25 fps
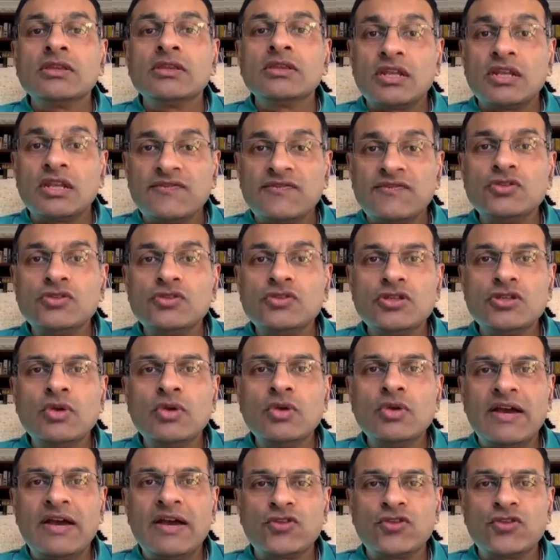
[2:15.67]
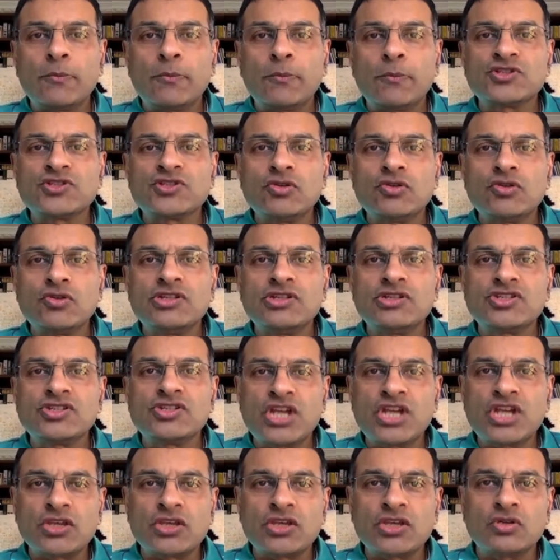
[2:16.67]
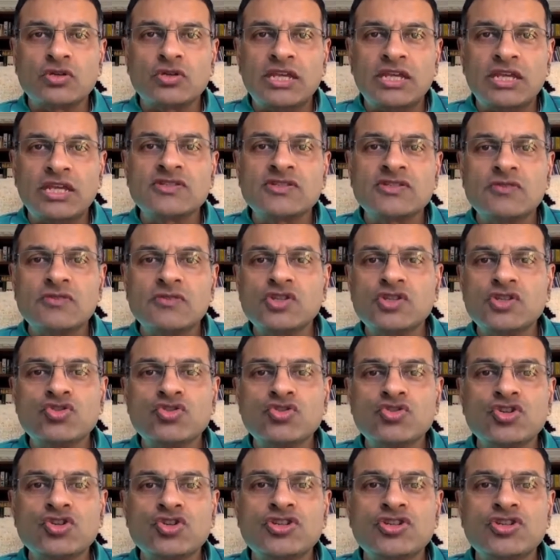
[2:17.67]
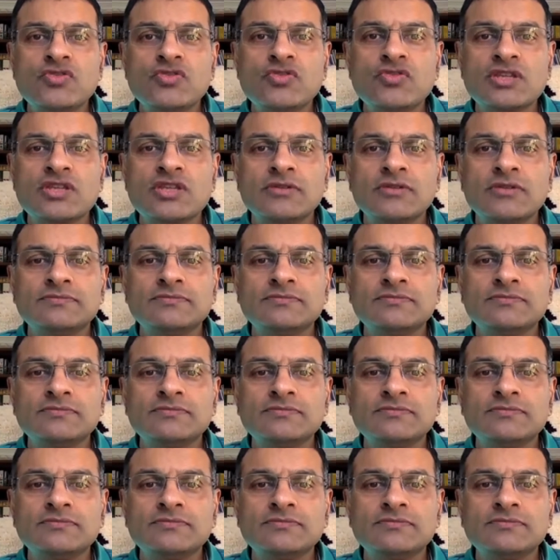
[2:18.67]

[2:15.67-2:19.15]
then if you do have the opportunity to check your ketones, you should do so.